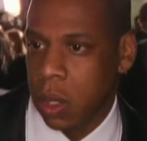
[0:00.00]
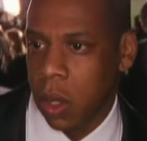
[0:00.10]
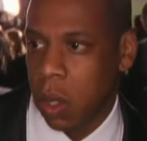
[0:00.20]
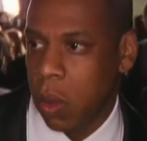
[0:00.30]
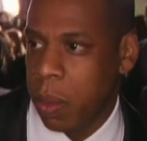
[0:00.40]

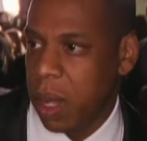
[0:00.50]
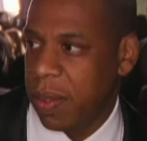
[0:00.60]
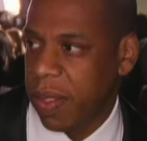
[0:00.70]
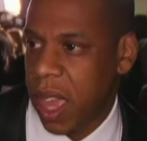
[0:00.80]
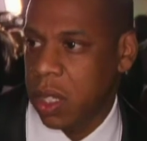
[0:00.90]
you know, better
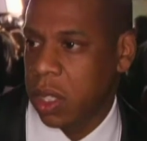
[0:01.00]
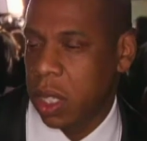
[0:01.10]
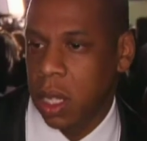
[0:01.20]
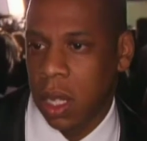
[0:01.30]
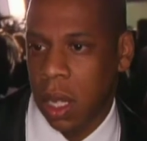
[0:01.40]

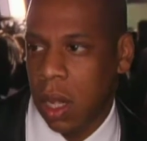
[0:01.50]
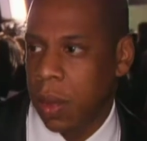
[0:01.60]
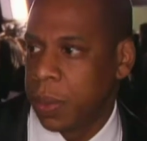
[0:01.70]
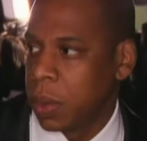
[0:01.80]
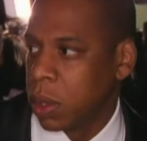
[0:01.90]
fashion,
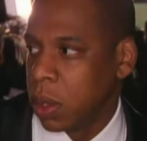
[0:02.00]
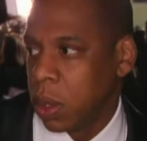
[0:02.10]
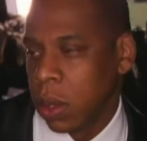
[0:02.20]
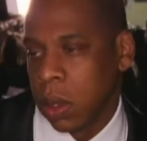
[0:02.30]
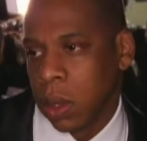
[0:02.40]
and
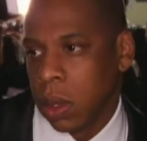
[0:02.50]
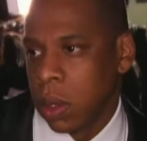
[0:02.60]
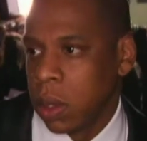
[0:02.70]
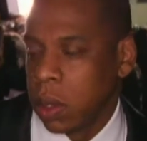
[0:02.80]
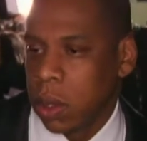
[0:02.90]

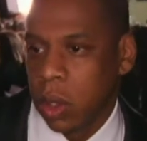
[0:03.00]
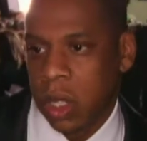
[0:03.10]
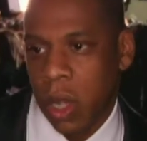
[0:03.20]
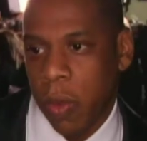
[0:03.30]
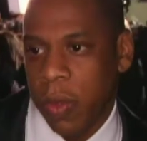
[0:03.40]

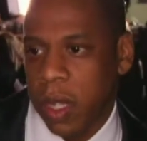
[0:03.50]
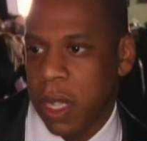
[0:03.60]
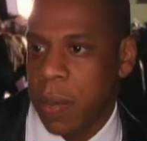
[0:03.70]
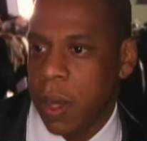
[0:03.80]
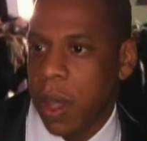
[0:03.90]
just hopefully
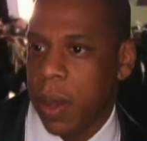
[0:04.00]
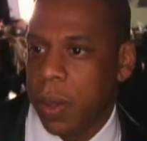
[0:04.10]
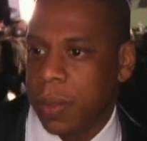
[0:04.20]
keep it going.